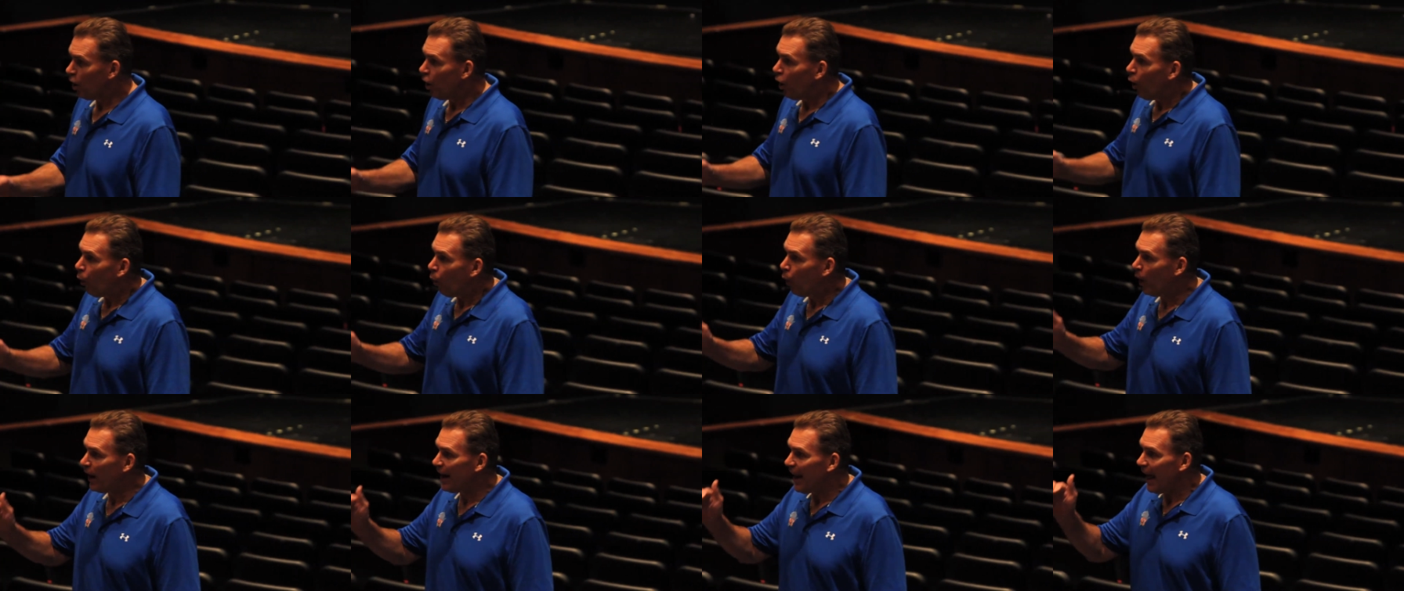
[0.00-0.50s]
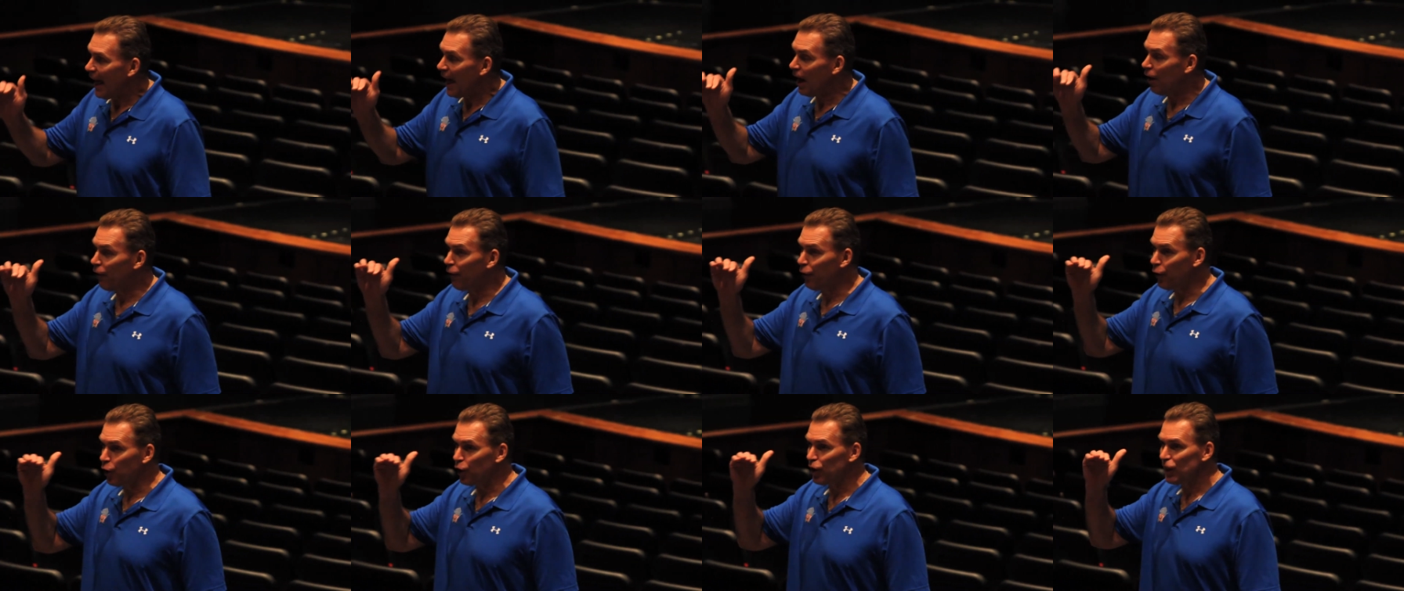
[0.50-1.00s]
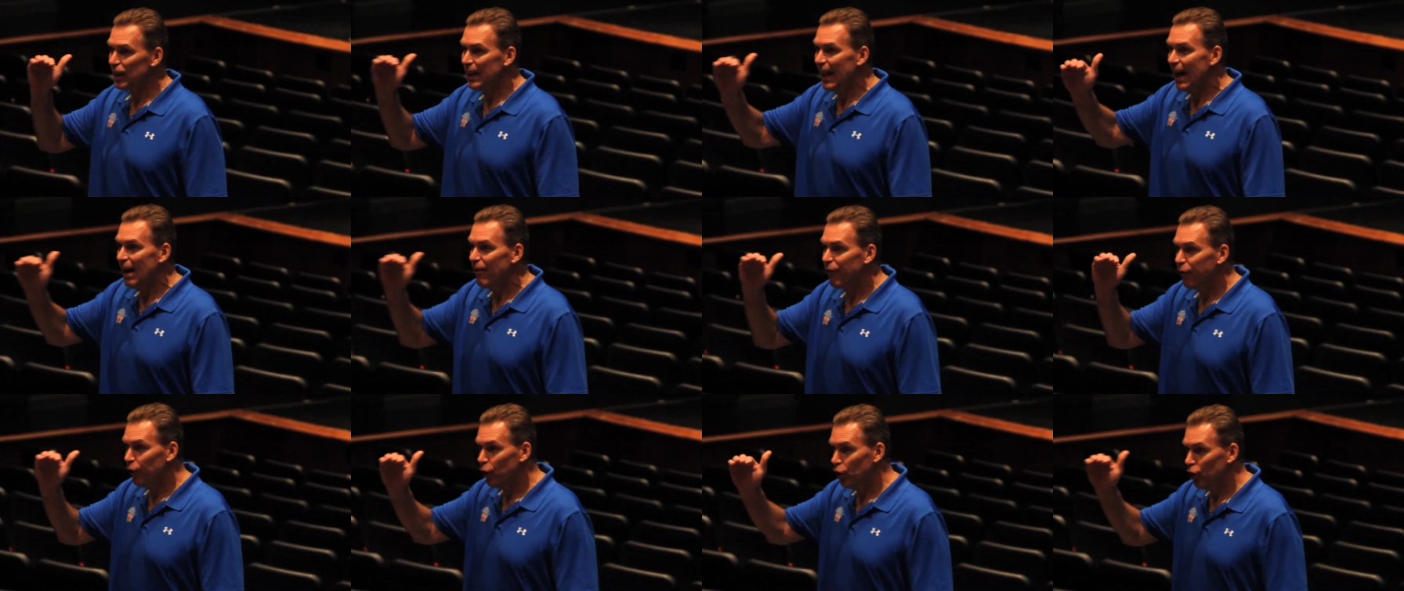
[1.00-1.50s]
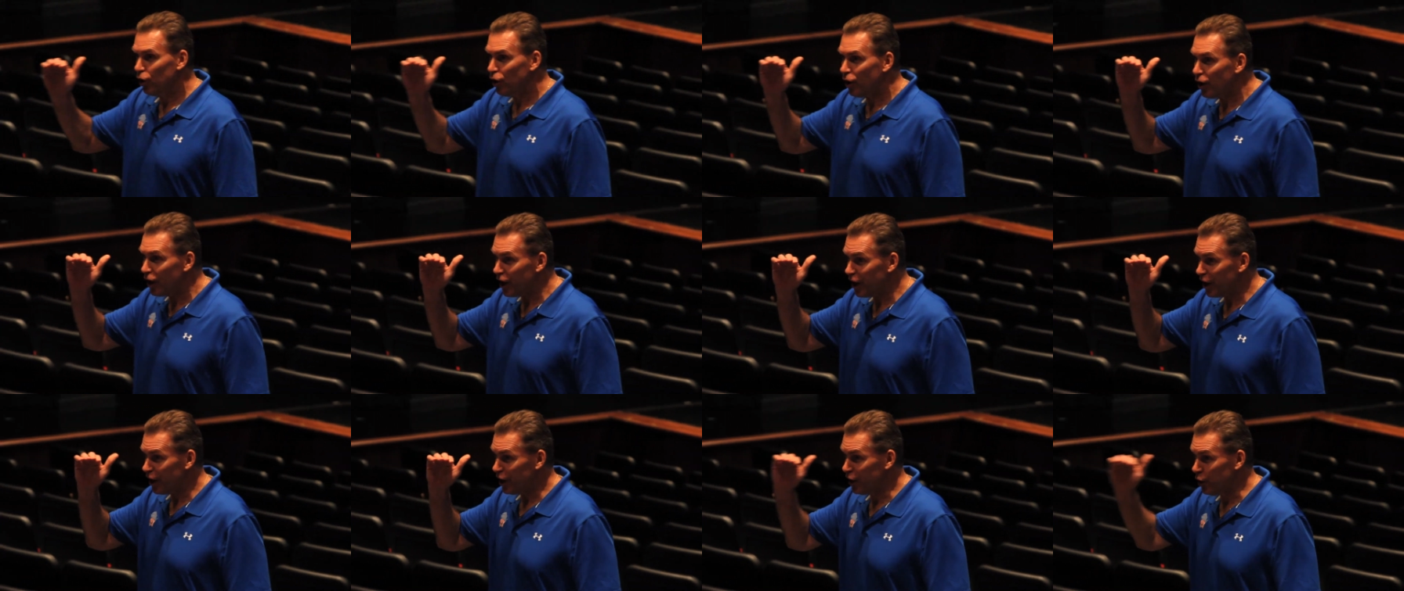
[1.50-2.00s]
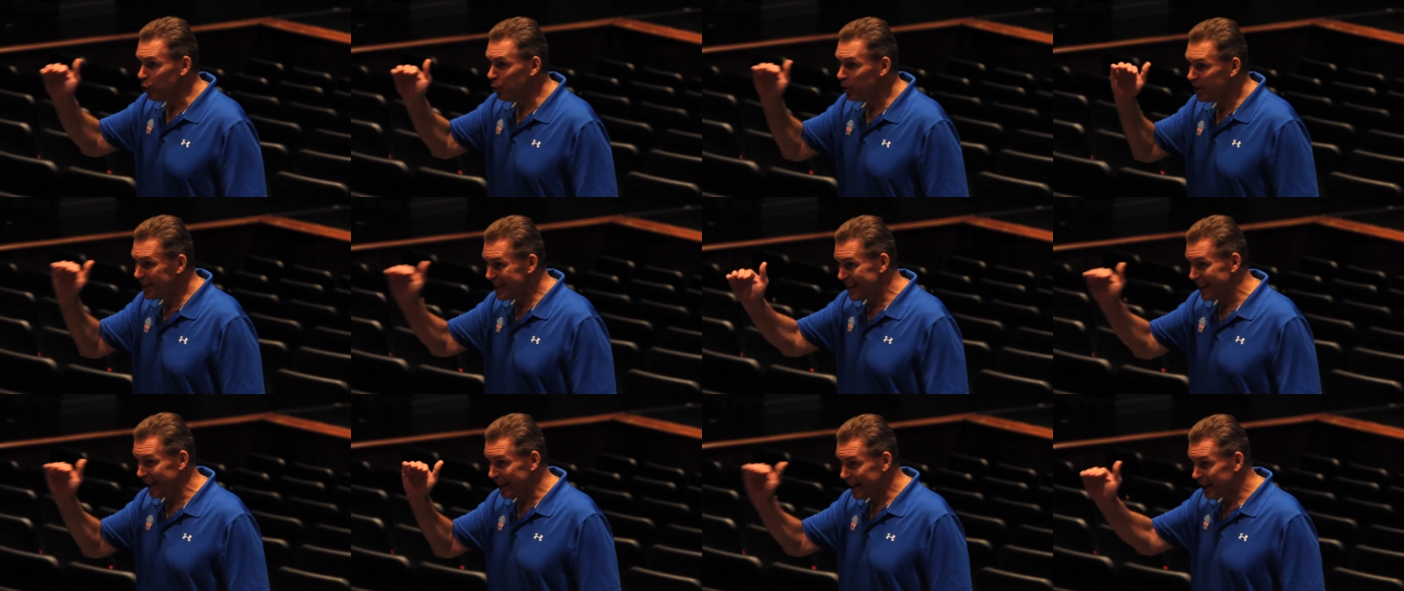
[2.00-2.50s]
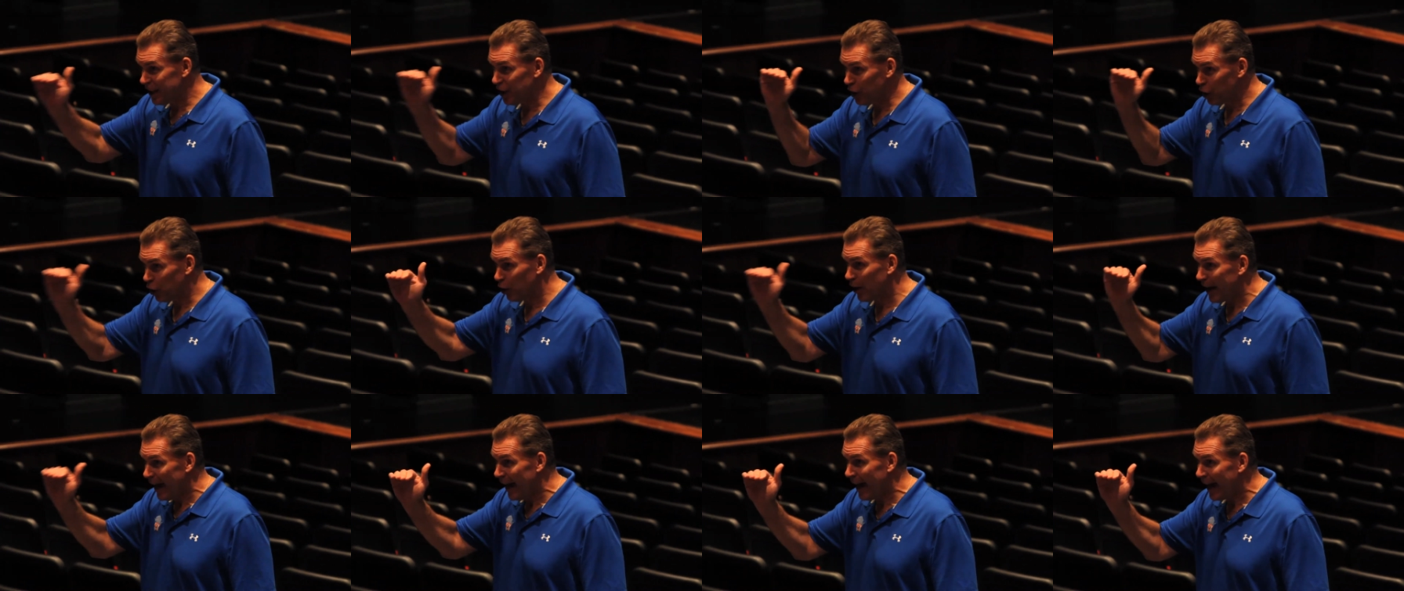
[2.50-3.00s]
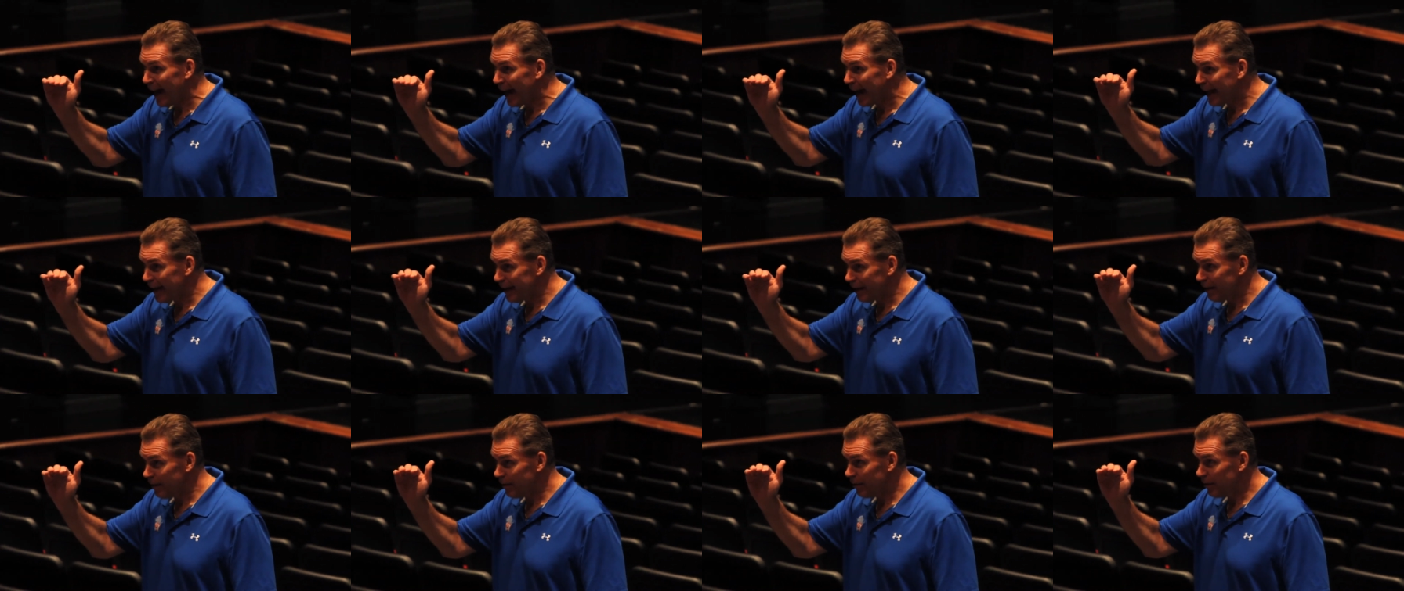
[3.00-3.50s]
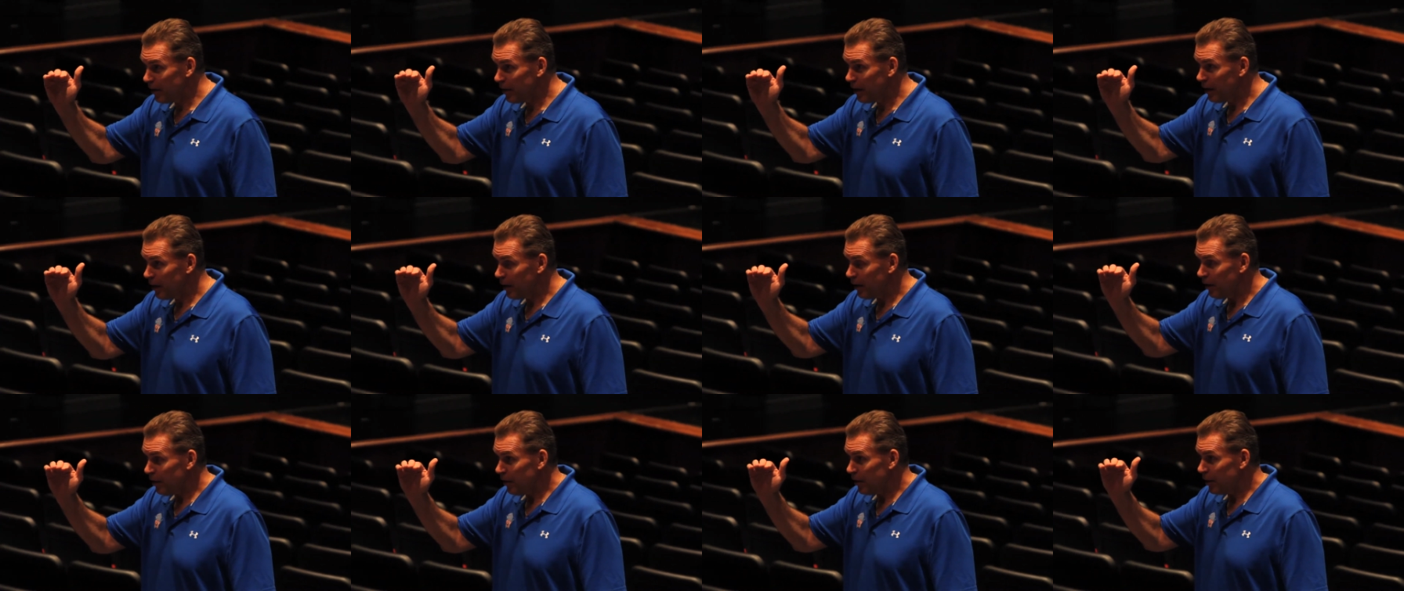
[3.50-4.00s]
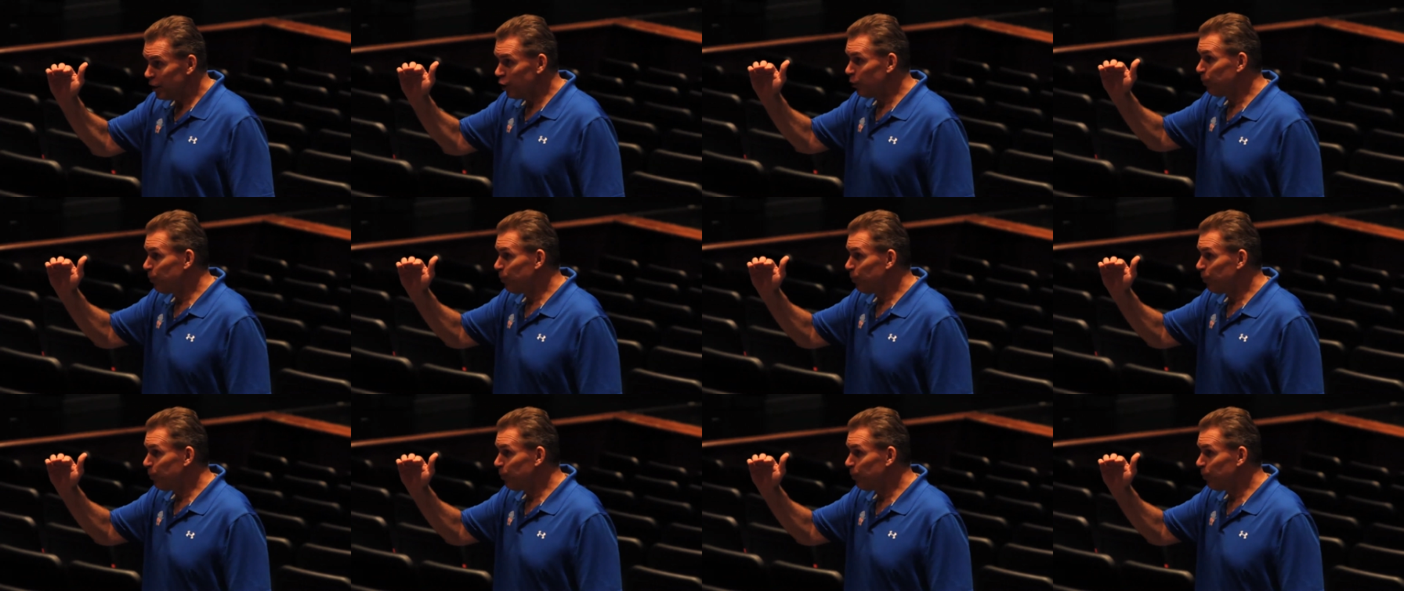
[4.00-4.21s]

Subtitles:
Whatever level you think you're at, you